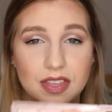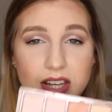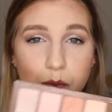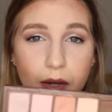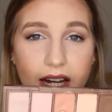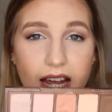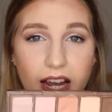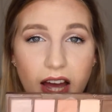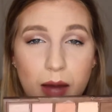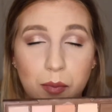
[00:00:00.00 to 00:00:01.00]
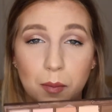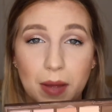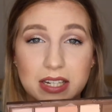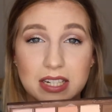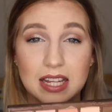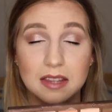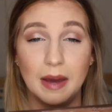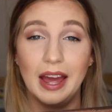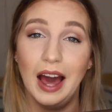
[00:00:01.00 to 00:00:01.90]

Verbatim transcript: This one here I pop underneath my